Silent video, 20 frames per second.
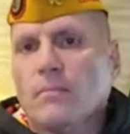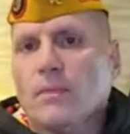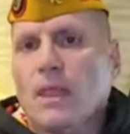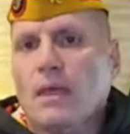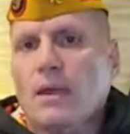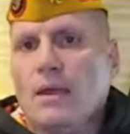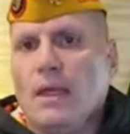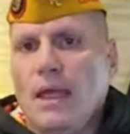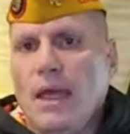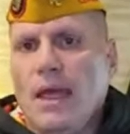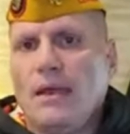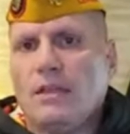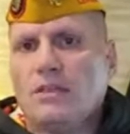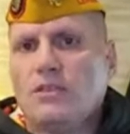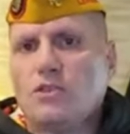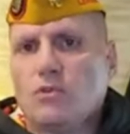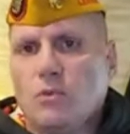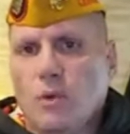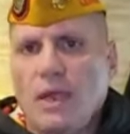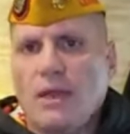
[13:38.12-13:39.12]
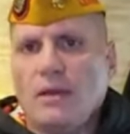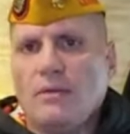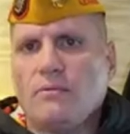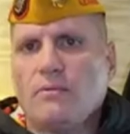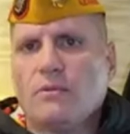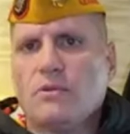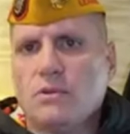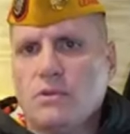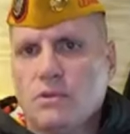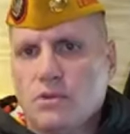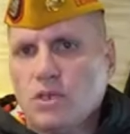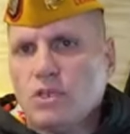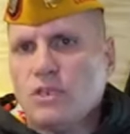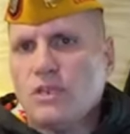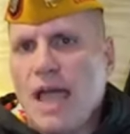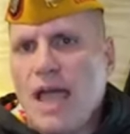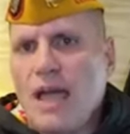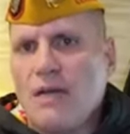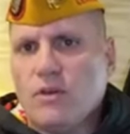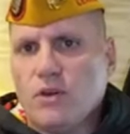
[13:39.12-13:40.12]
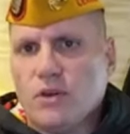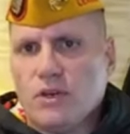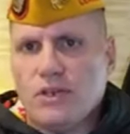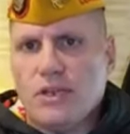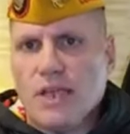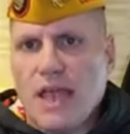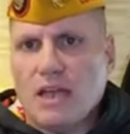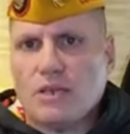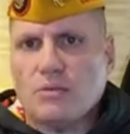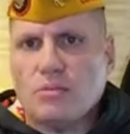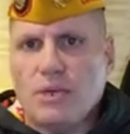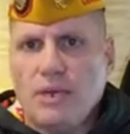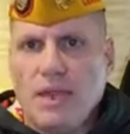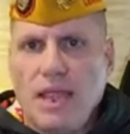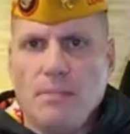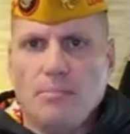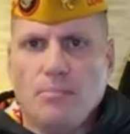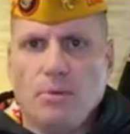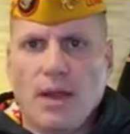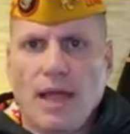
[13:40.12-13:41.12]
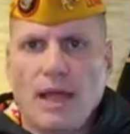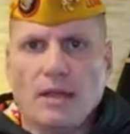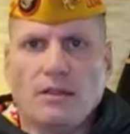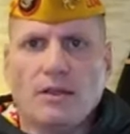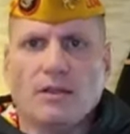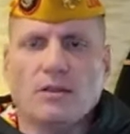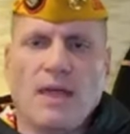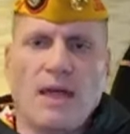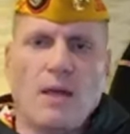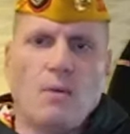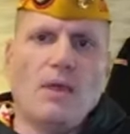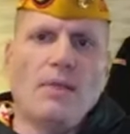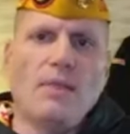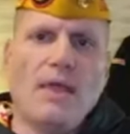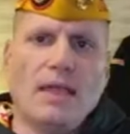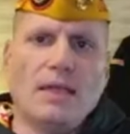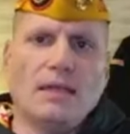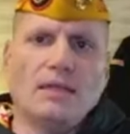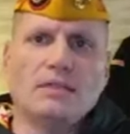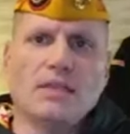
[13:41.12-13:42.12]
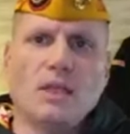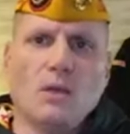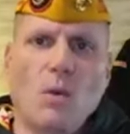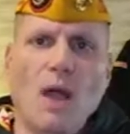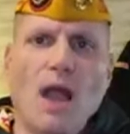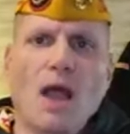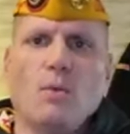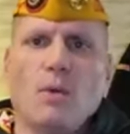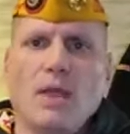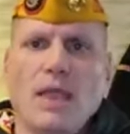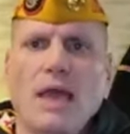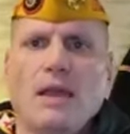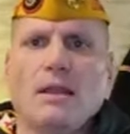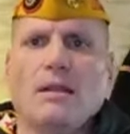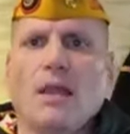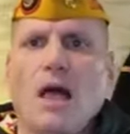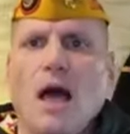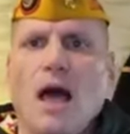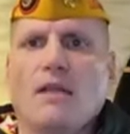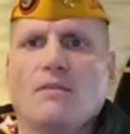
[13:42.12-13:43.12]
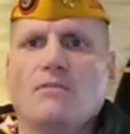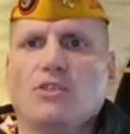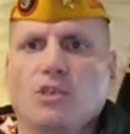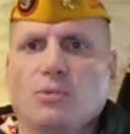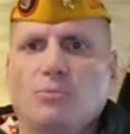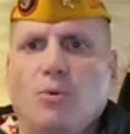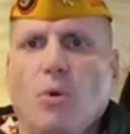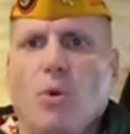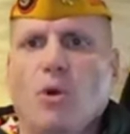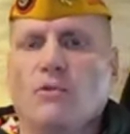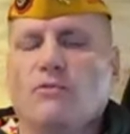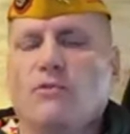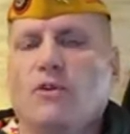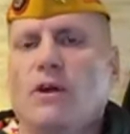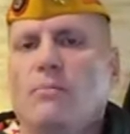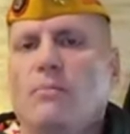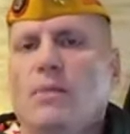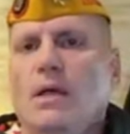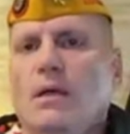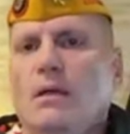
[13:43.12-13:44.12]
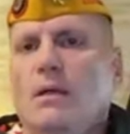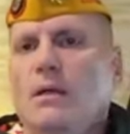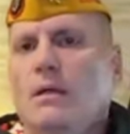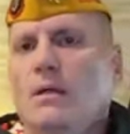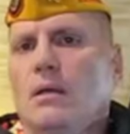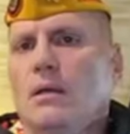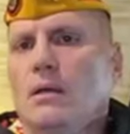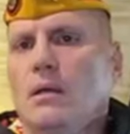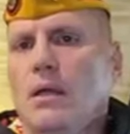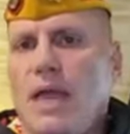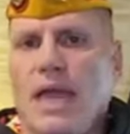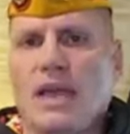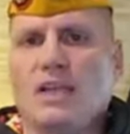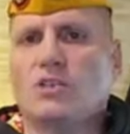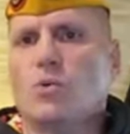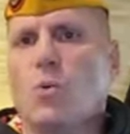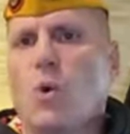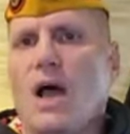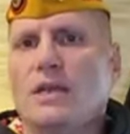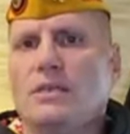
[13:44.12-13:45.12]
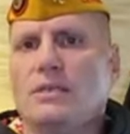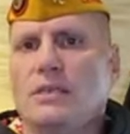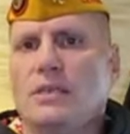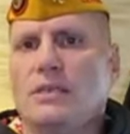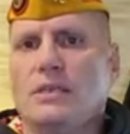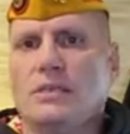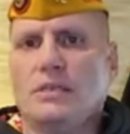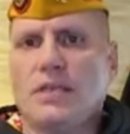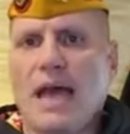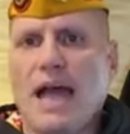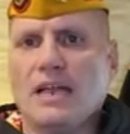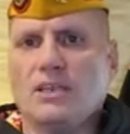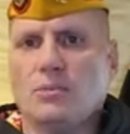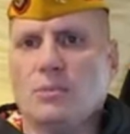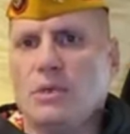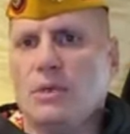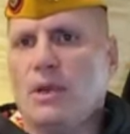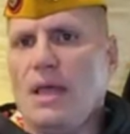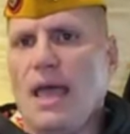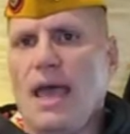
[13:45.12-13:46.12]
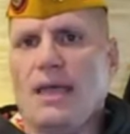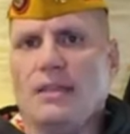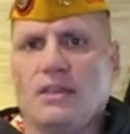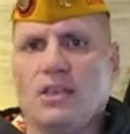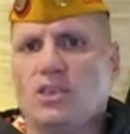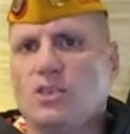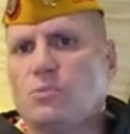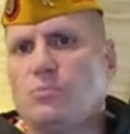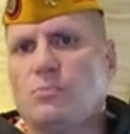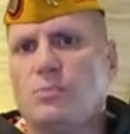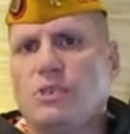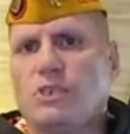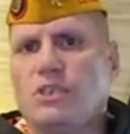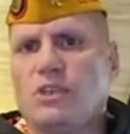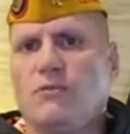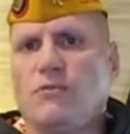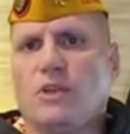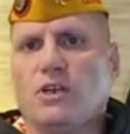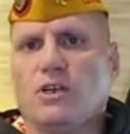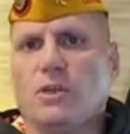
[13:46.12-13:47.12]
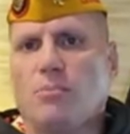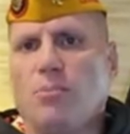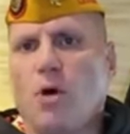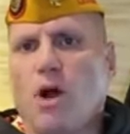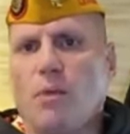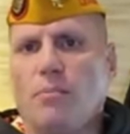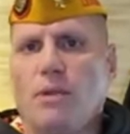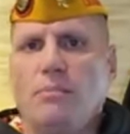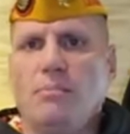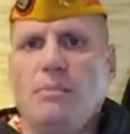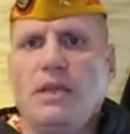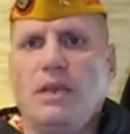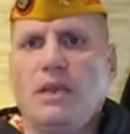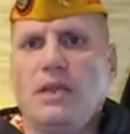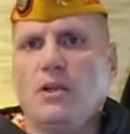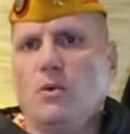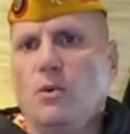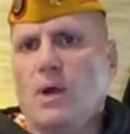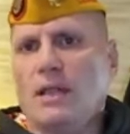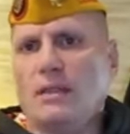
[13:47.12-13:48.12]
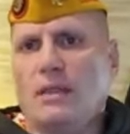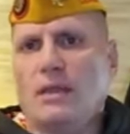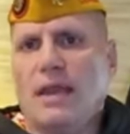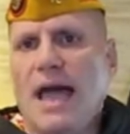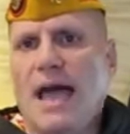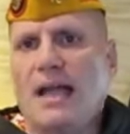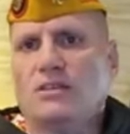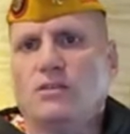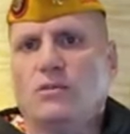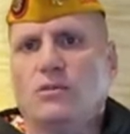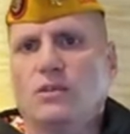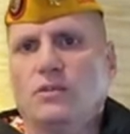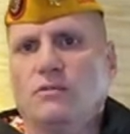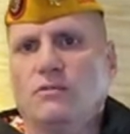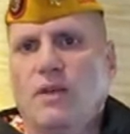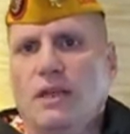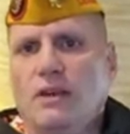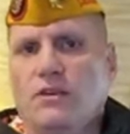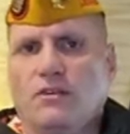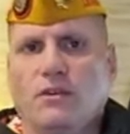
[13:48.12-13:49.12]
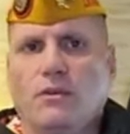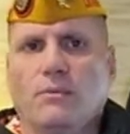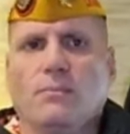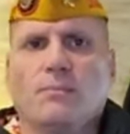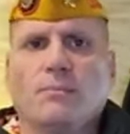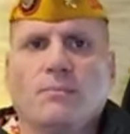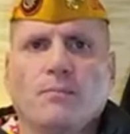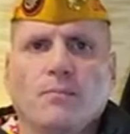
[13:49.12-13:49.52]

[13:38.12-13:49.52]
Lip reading: it's great just to have your detachment name put out there. That way they can say, wow, we had a lot of support from XYZ detachment at this specific department meeting or at the national convention.